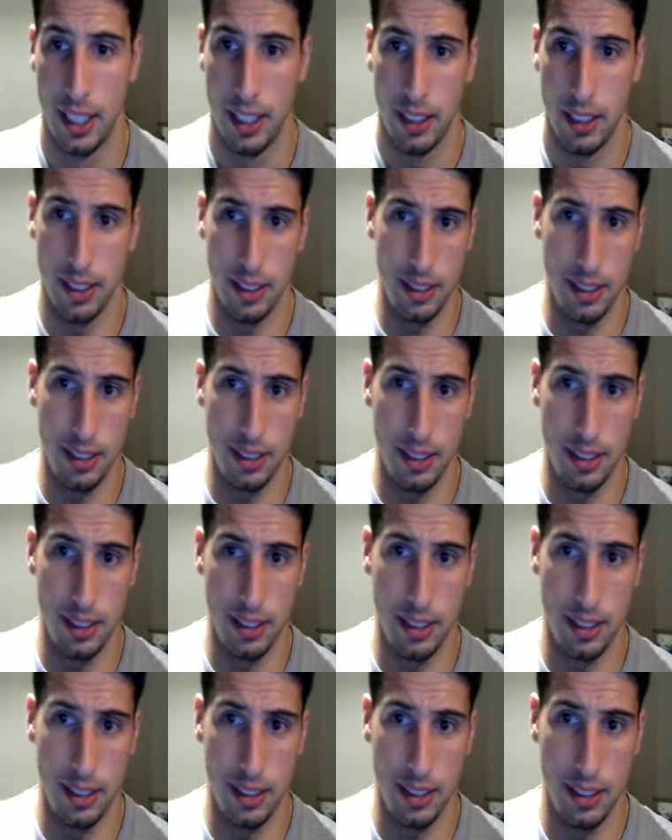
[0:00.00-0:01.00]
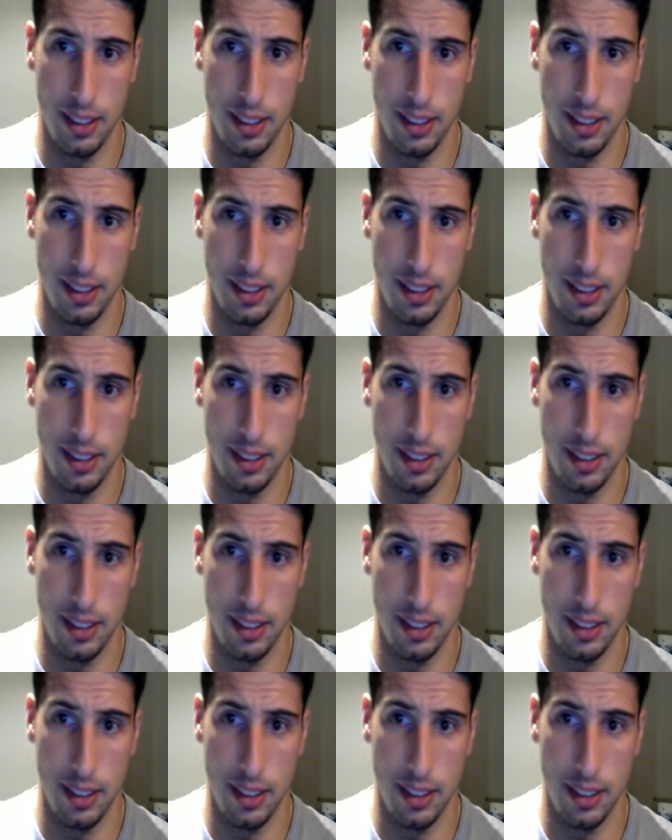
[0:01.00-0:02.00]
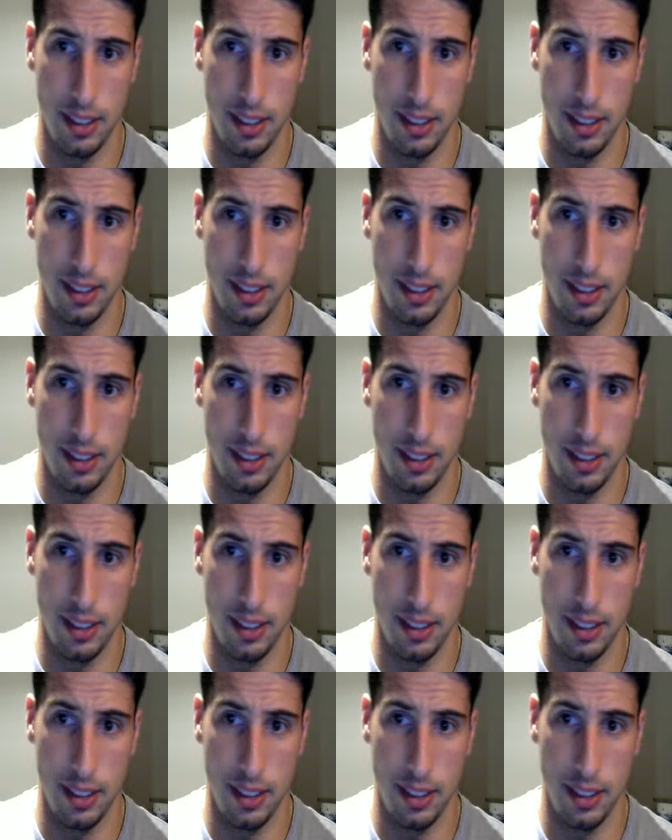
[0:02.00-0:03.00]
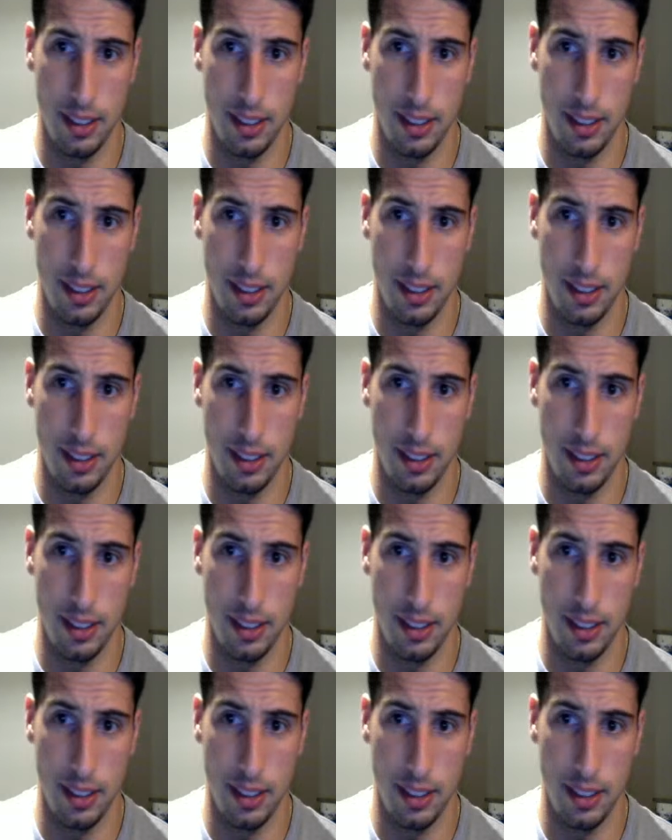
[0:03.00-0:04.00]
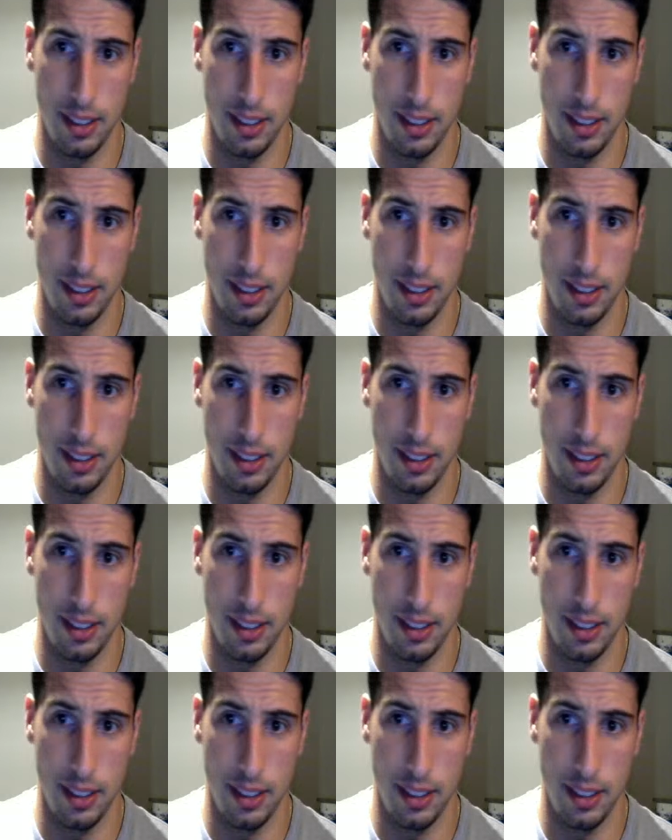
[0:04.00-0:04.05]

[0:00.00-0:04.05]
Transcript: (silence)